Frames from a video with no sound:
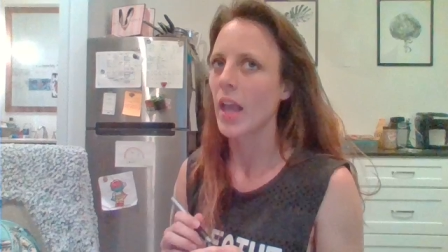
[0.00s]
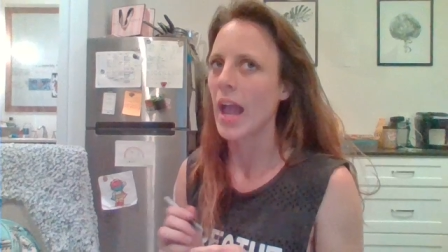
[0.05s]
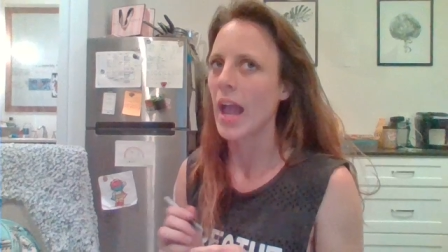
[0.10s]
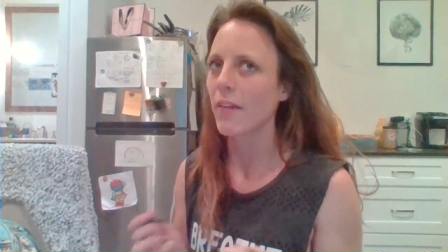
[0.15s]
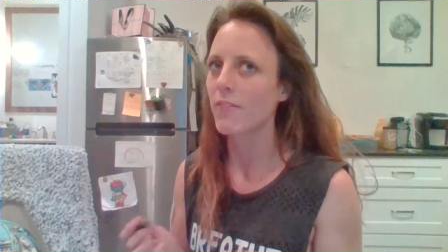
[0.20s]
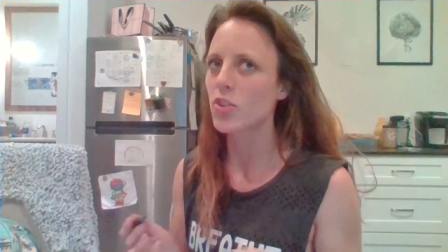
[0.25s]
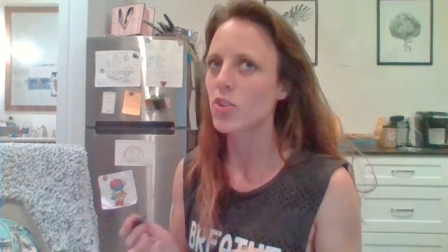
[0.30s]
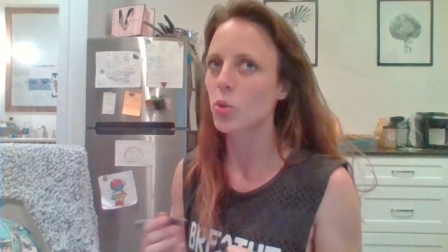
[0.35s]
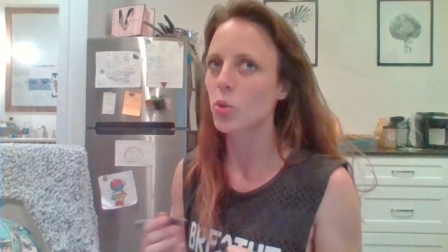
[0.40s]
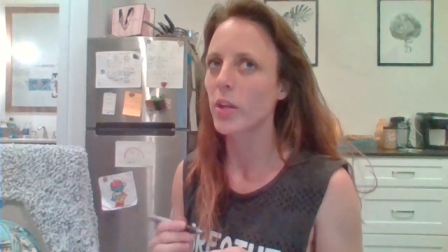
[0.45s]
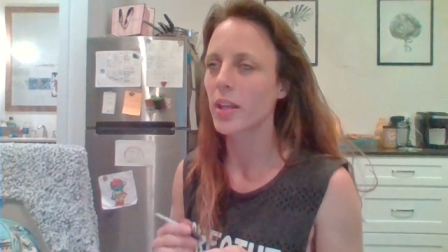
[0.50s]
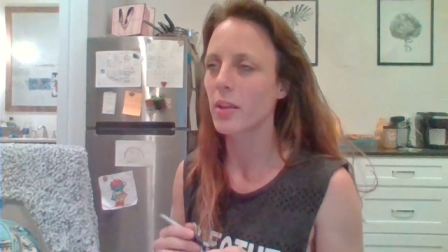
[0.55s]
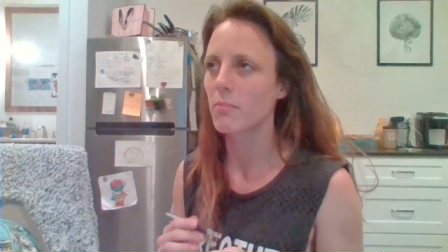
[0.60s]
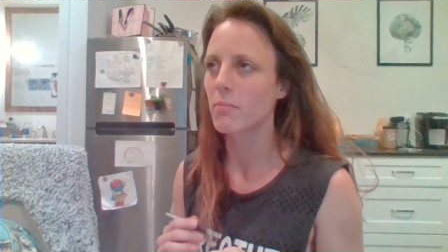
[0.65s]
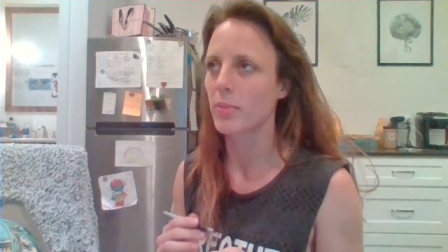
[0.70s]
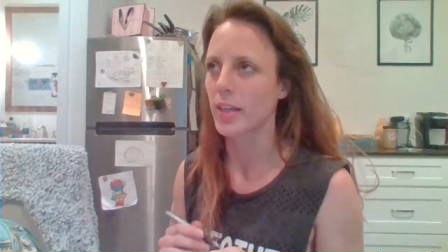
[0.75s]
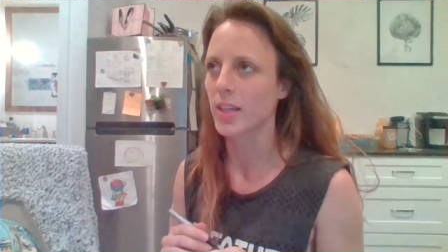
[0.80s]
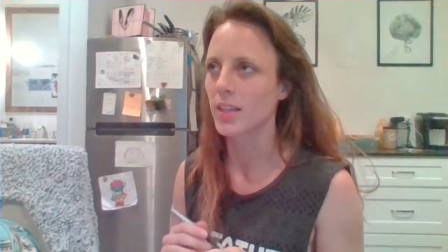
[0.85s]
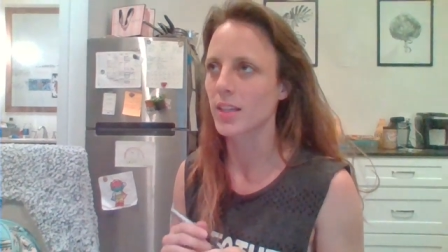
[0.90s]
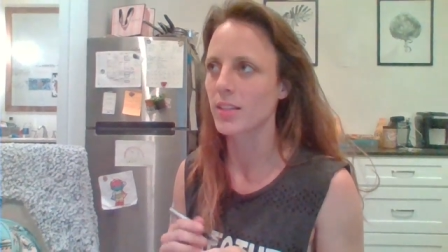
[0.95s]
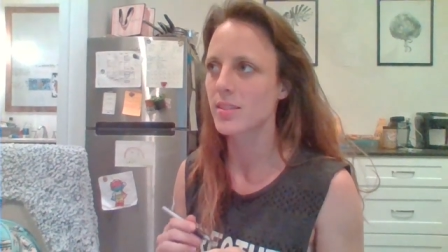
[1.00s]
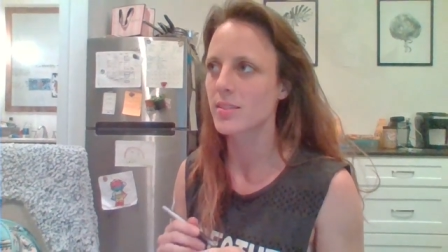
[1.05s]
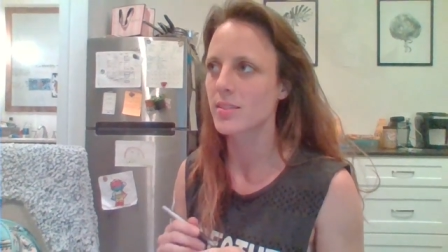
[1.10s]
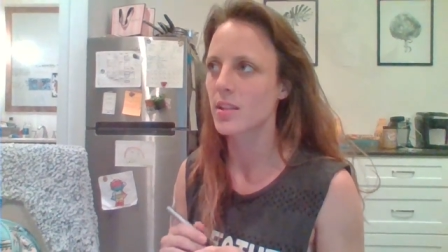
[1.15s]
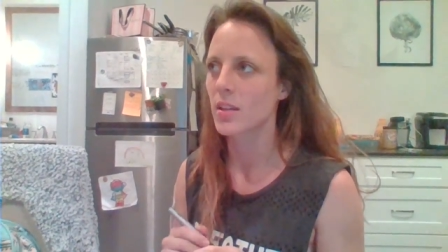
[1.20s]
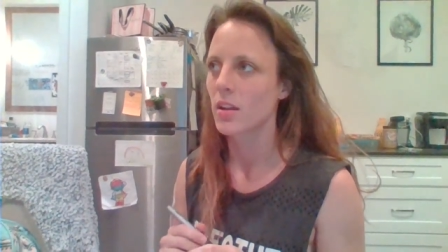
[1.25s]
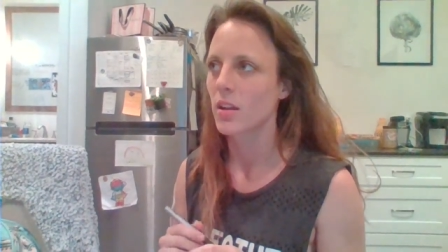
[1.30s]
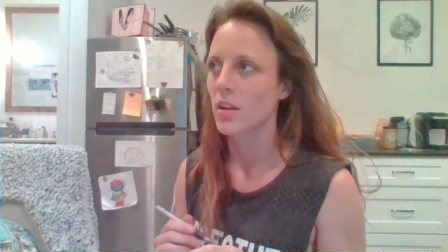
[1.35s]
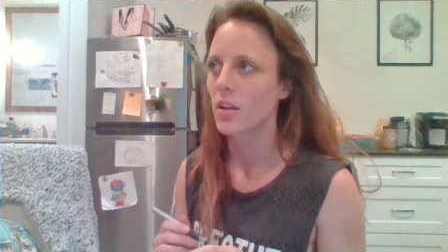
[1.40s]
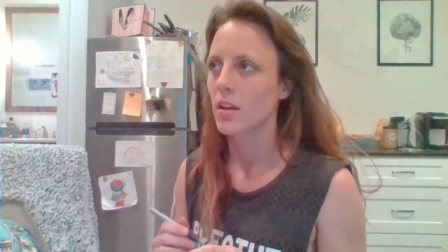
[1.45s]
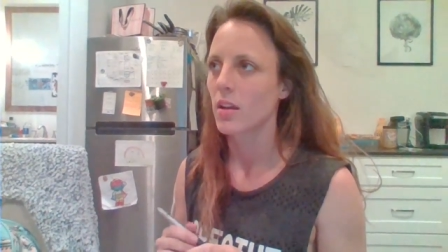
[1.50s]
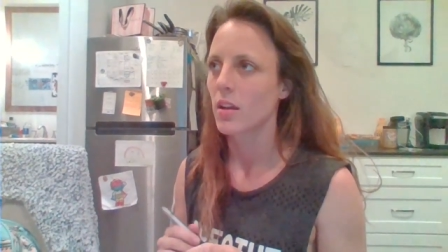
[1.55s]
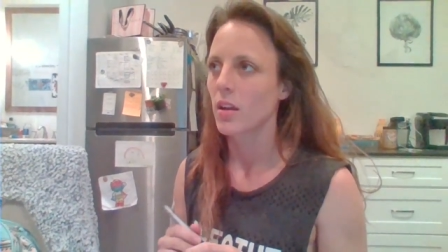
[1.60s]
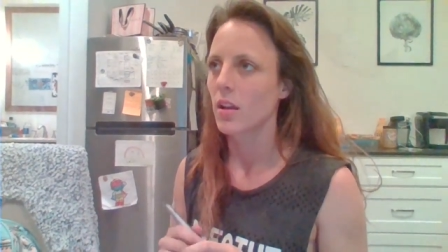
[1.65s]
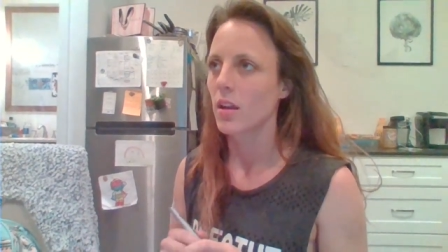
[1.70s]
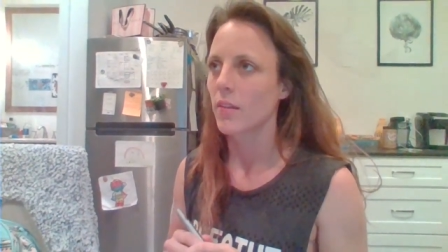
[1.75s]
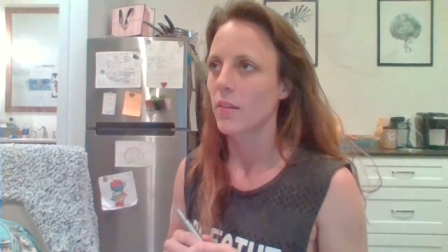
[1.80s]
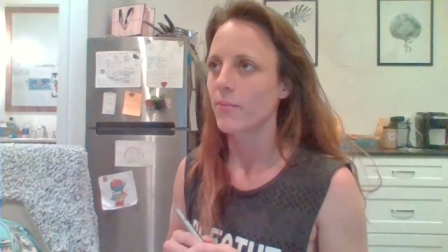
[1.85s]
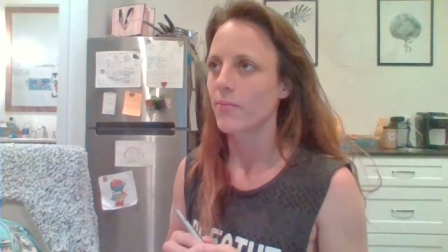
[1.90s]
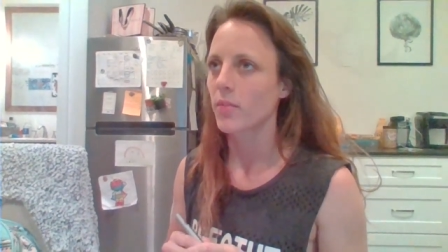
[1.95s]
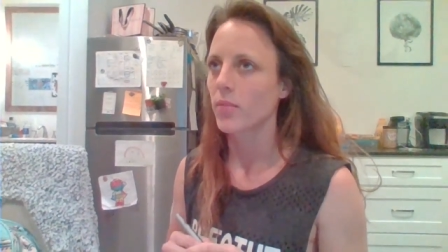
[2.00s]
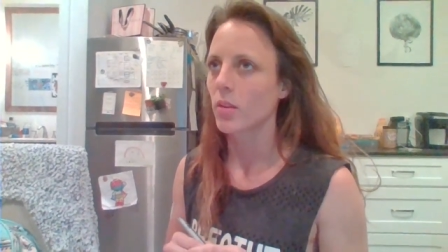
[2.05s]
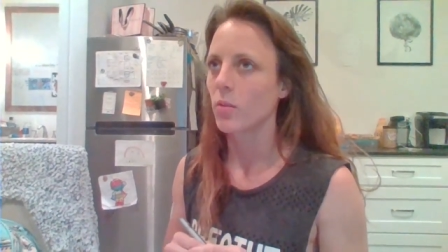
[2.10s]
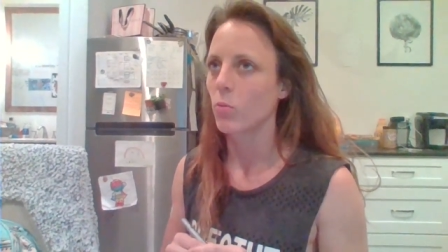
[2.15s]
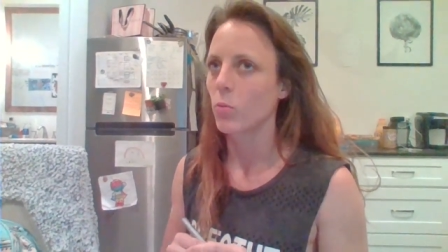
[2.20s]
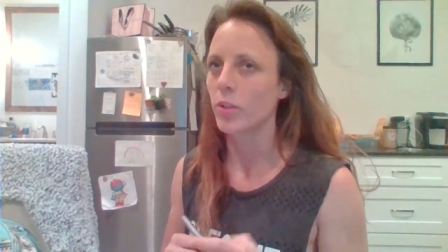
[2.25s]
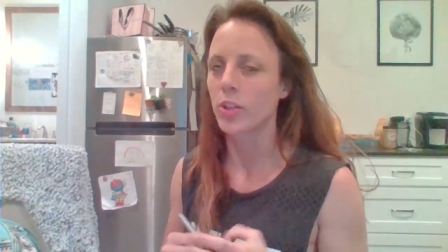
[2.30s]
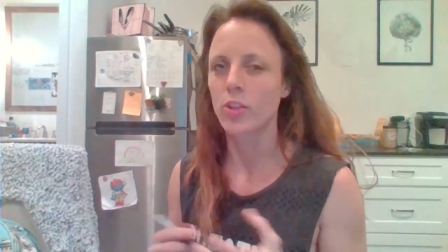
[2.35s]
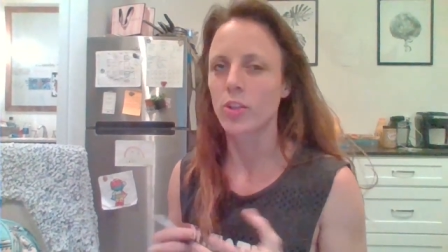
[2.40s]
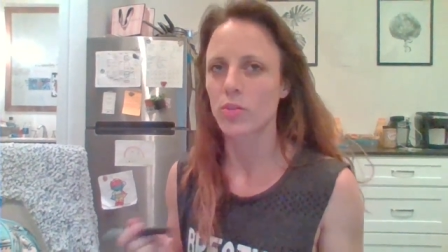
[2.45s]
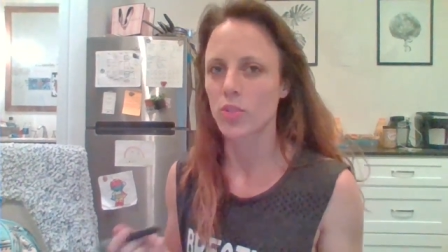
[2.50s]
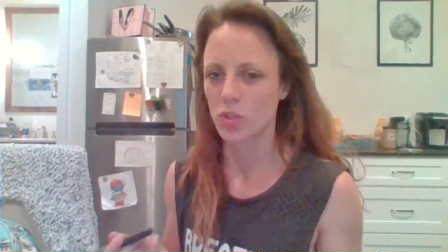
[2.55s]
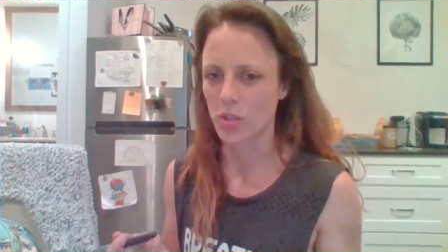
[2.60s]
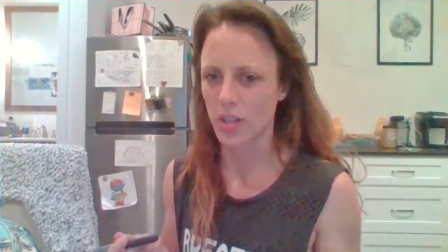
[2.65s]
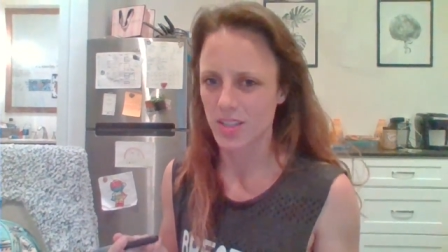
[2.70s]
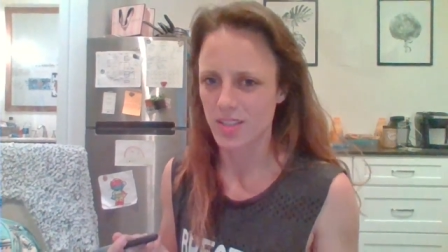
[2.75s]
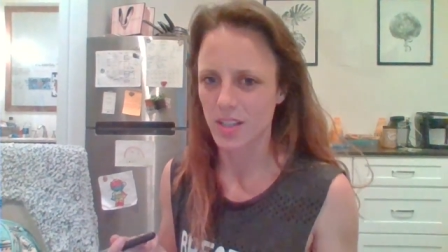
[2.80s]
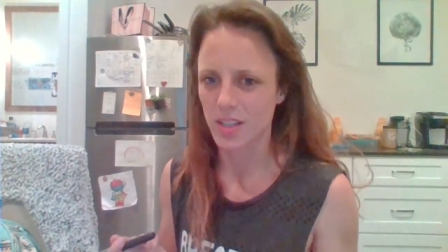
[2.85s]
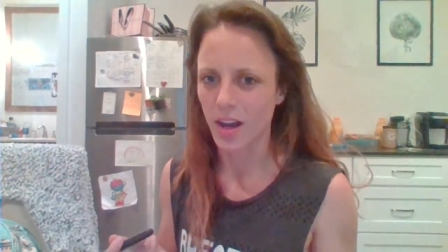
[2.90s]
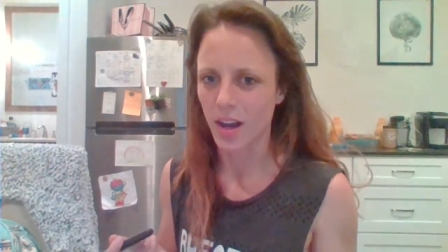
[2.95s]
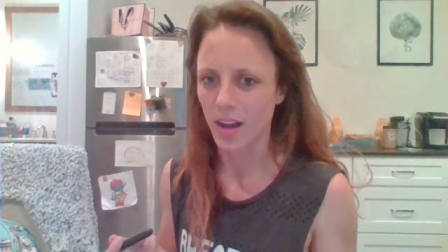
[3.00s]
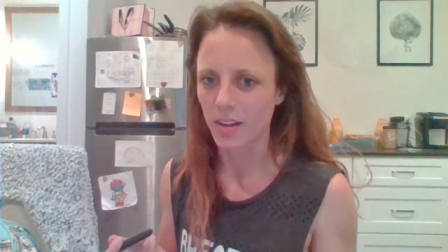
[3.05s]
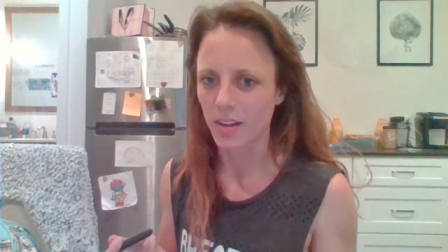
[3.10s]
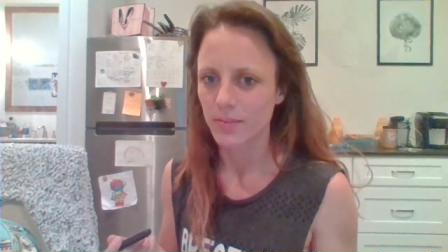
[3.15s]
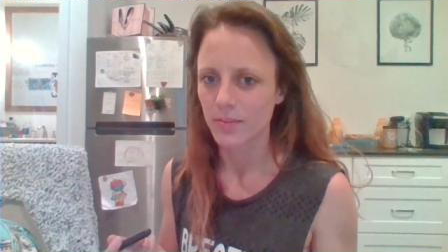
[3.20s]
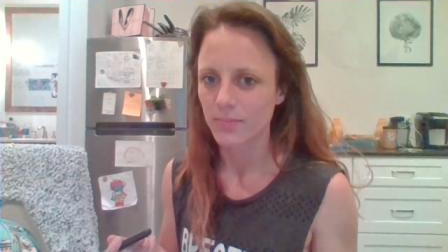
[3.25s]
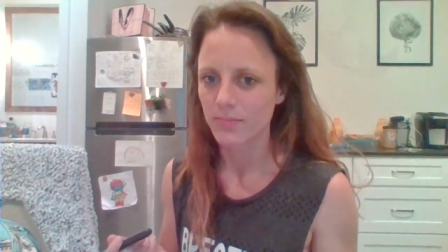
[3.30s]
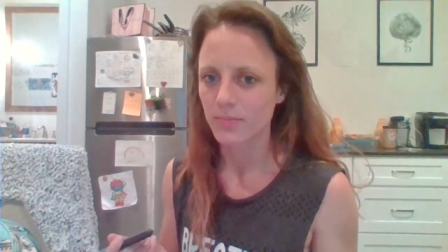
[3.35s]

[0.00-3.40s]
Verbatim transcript: have joy and peace when you don't trust God?